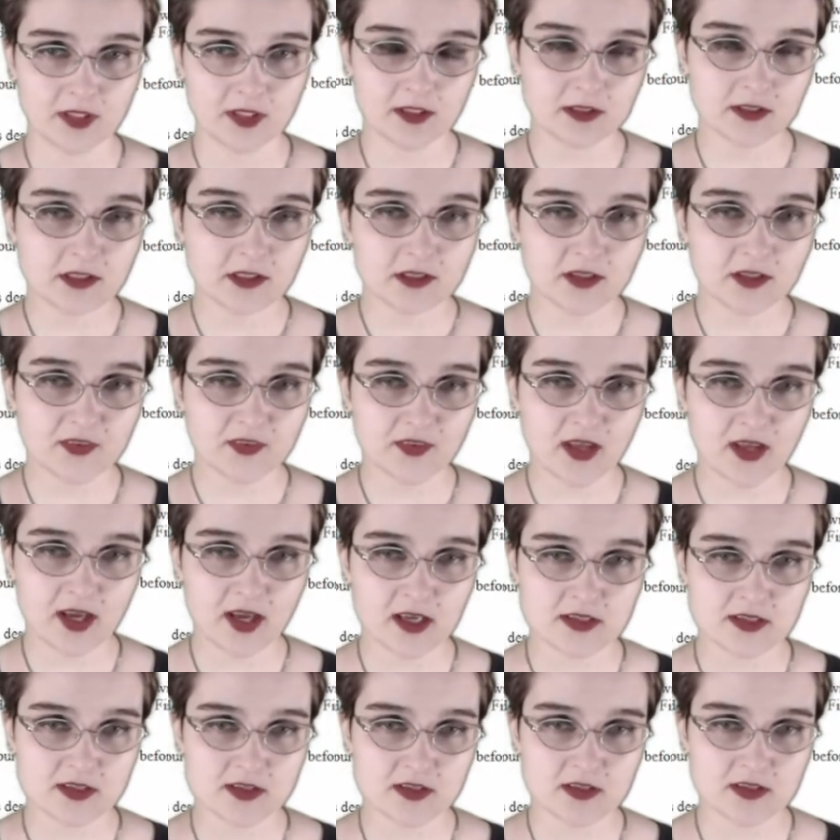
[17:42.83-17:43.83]
Lilith
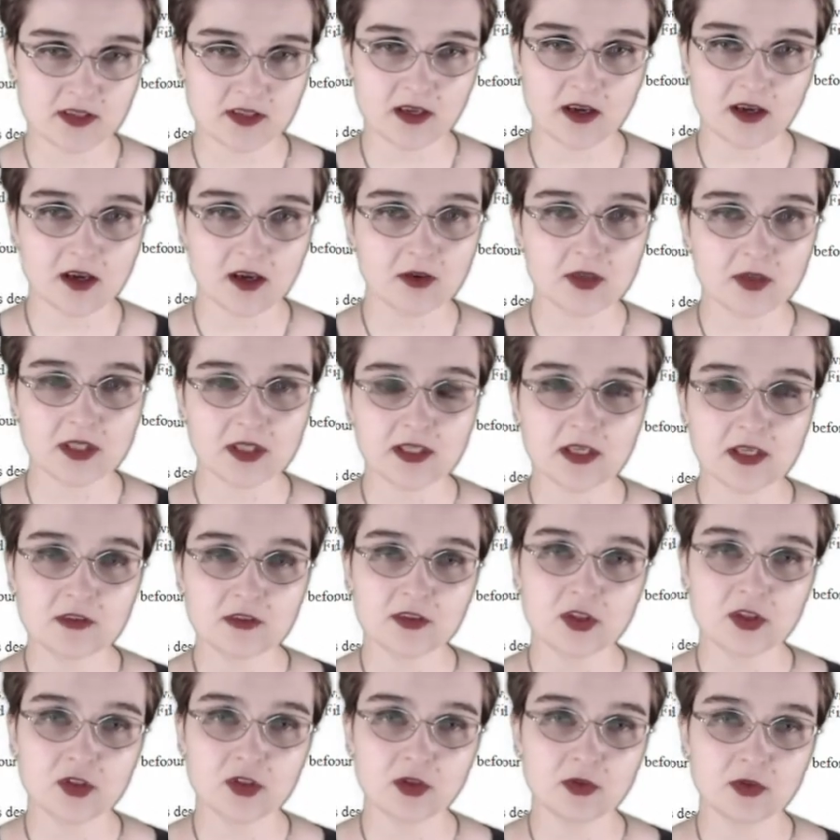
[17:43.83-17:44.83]
asked, "How can I
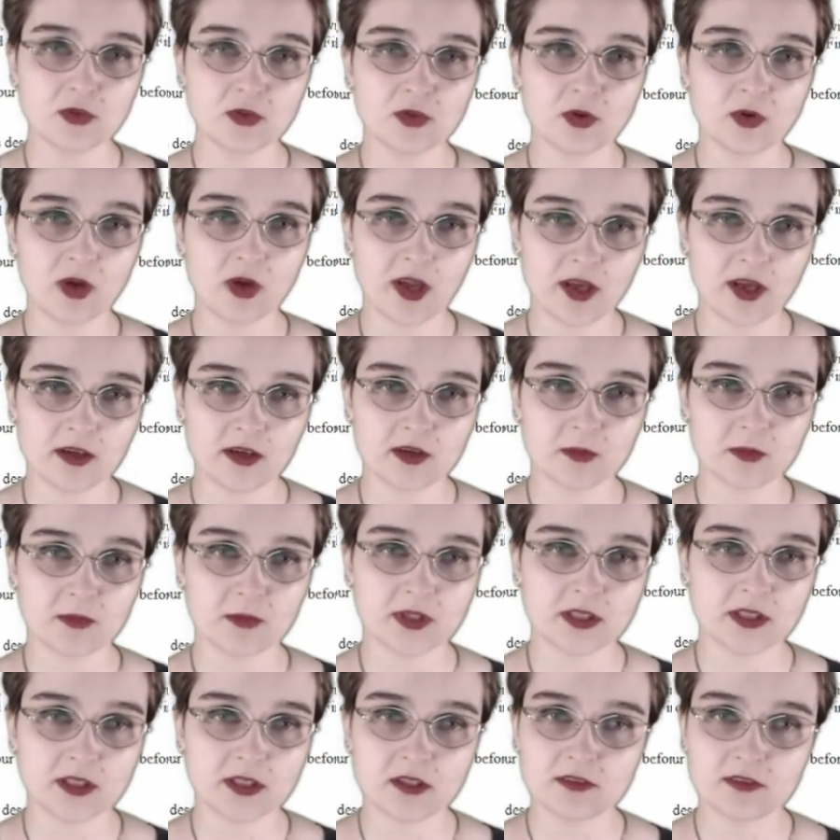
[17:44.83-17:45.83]
return to Adam
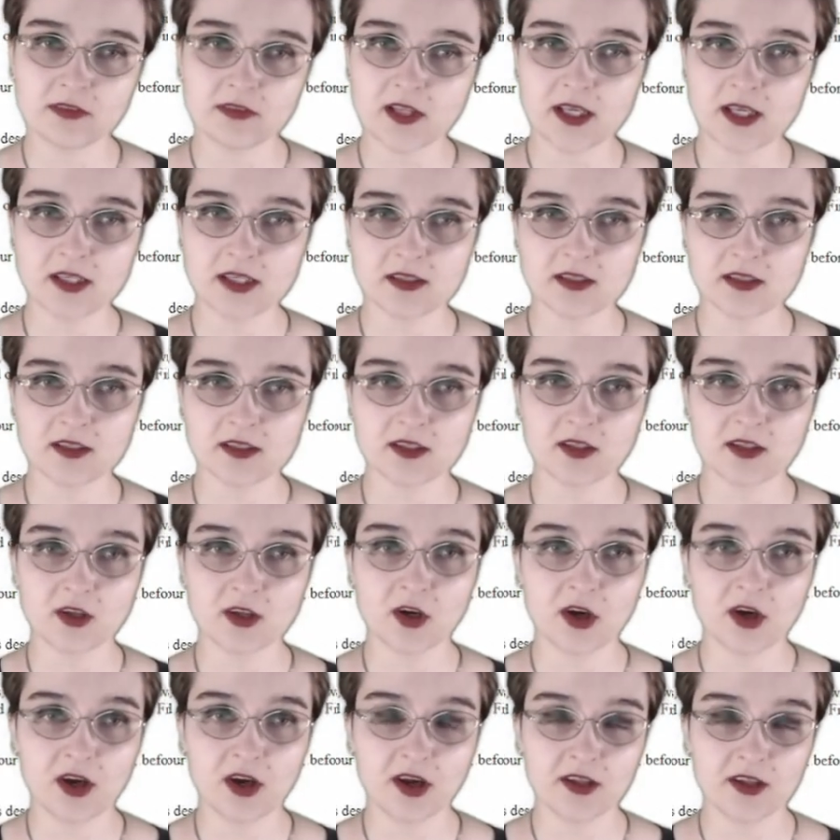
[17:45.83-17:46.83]
and live like
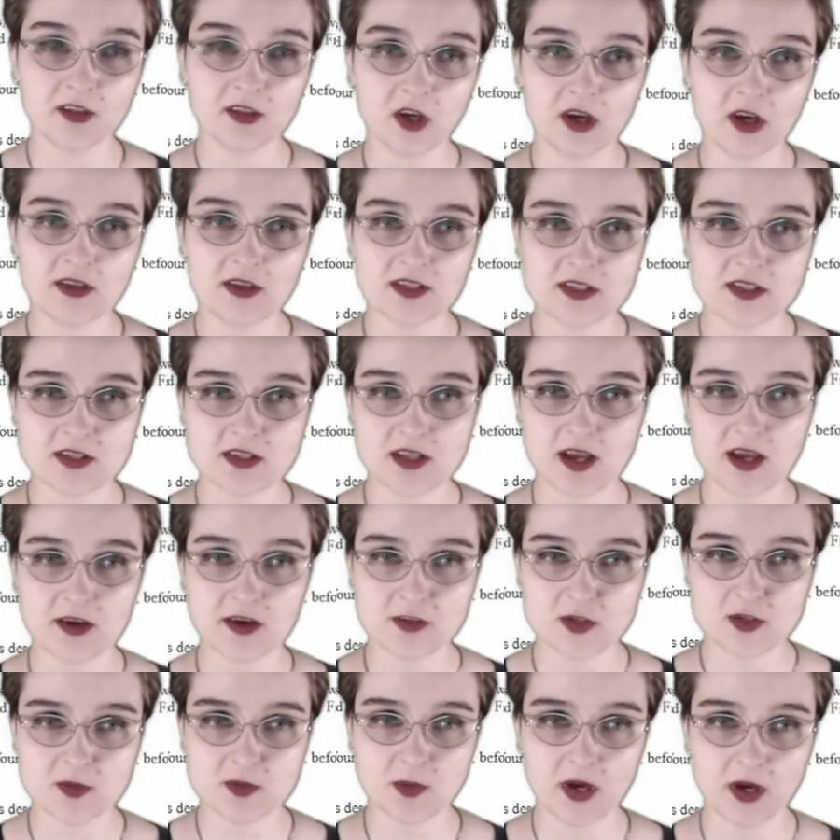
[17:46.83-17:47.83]
an honest
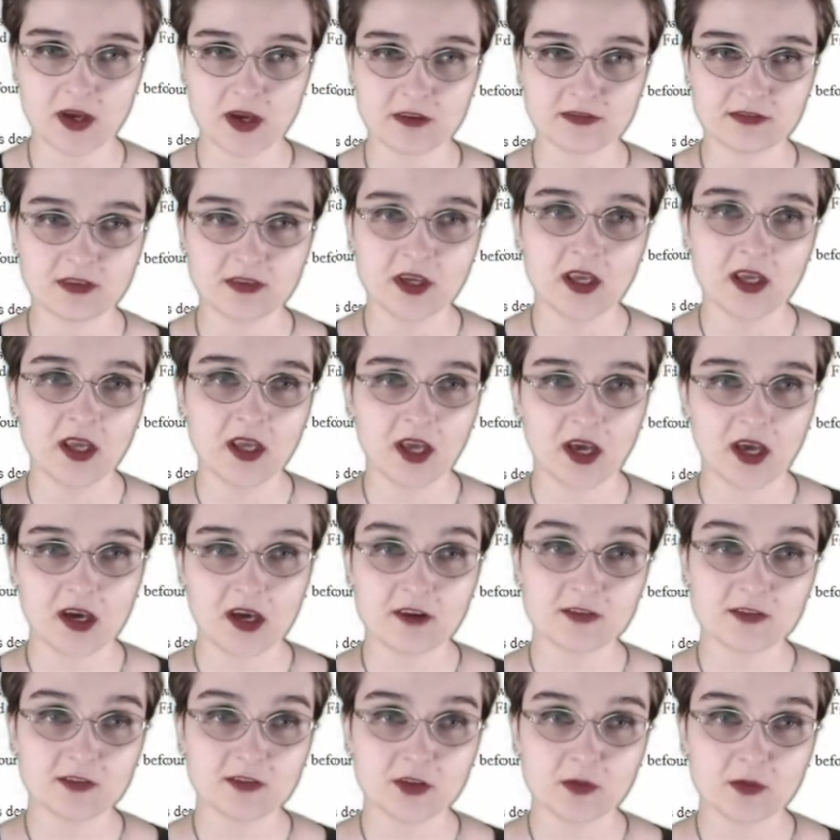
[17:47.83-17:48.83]
housewife
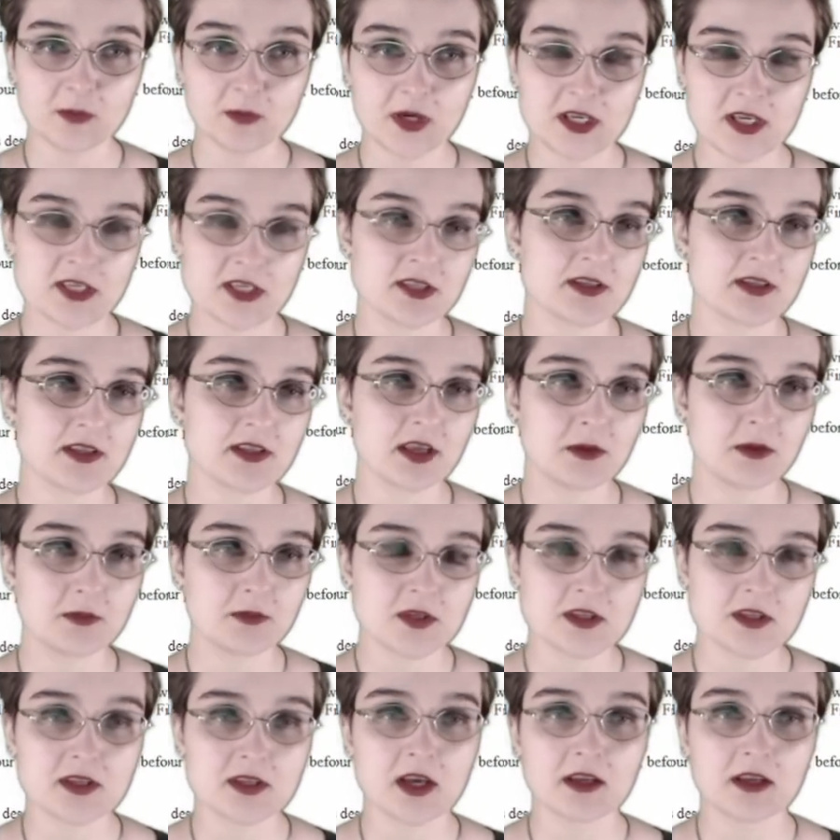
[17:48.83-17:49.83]
after my stay
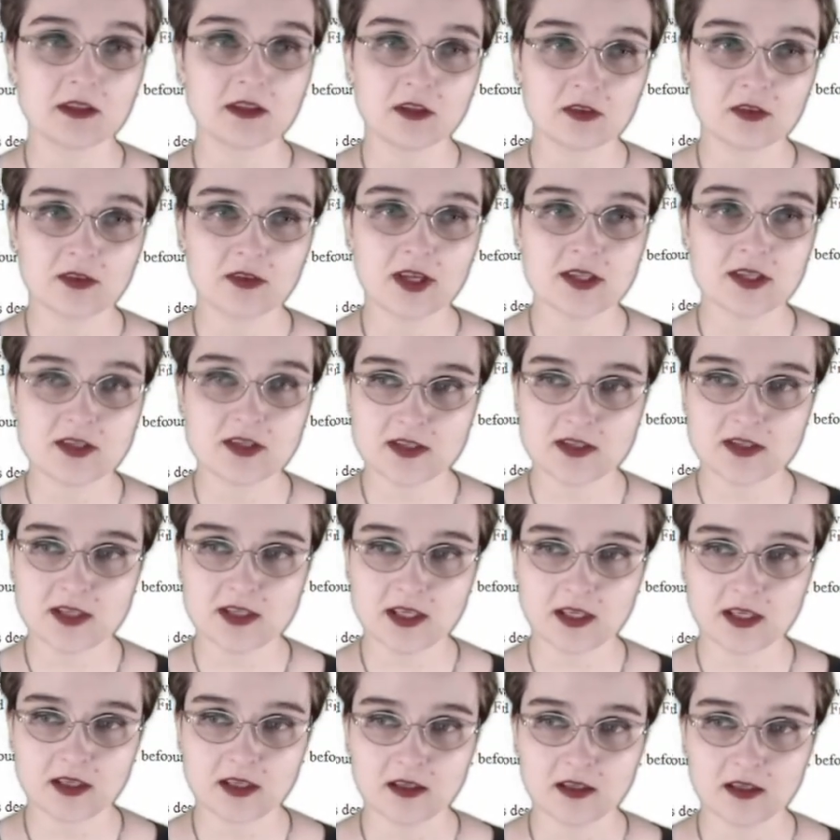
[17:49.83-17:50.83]
beside the Red
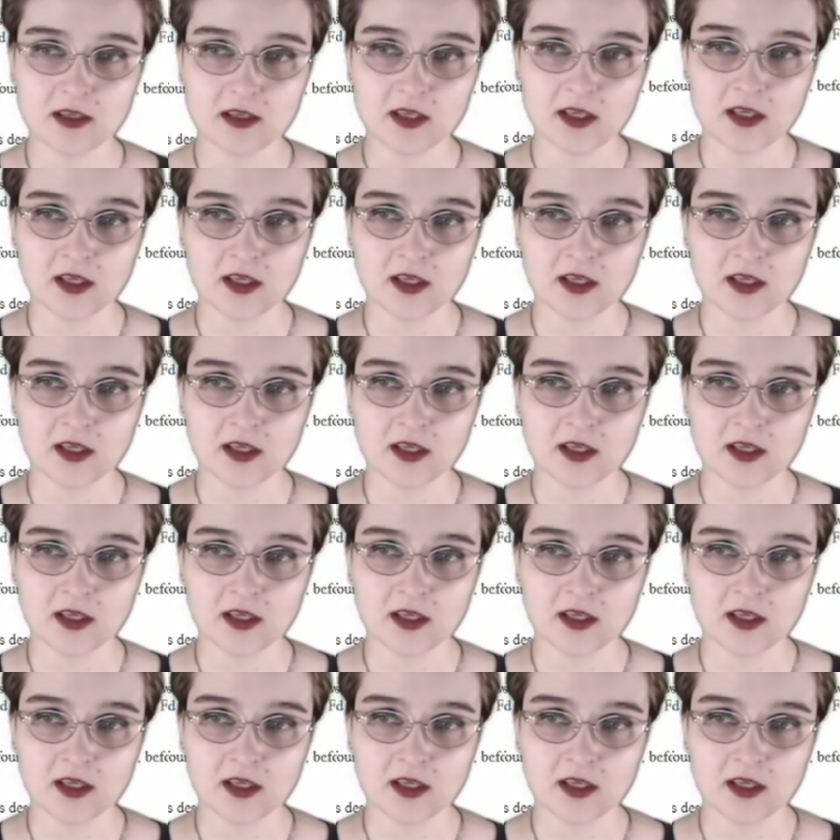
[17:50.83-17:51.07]
Sea?